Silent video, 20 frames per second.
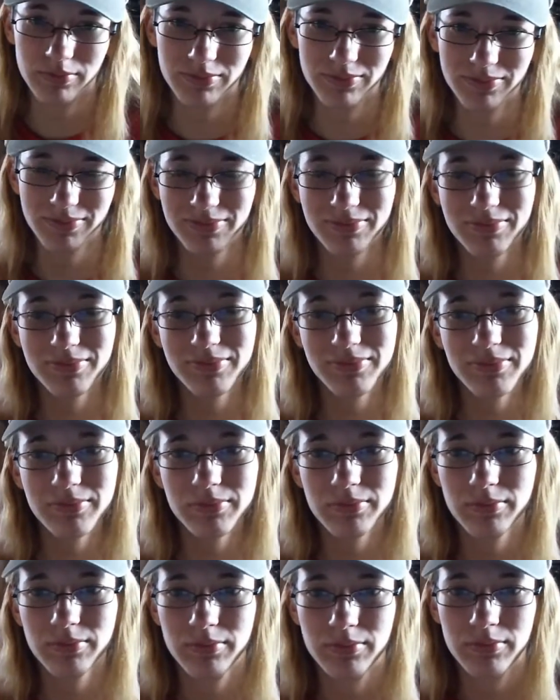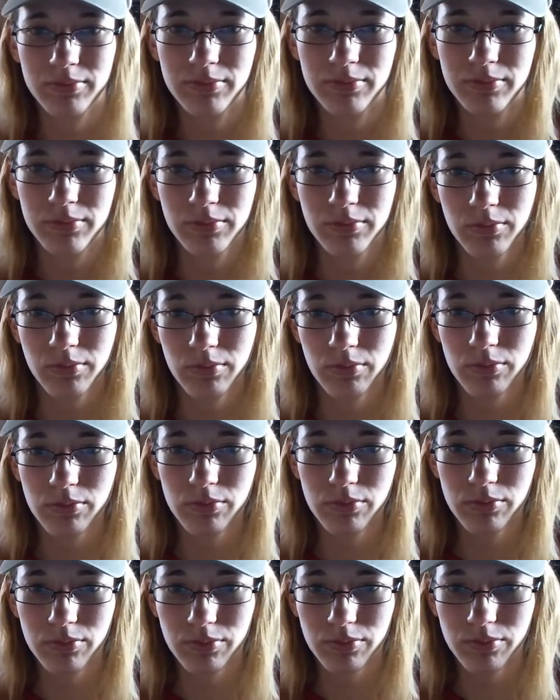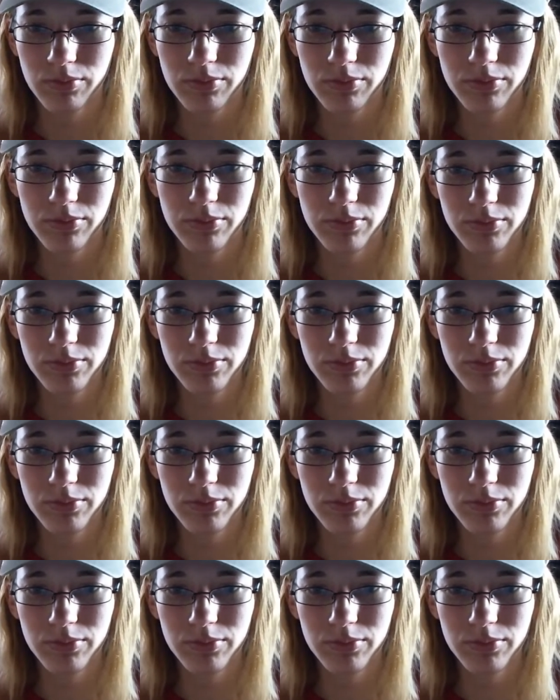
(no one is talking)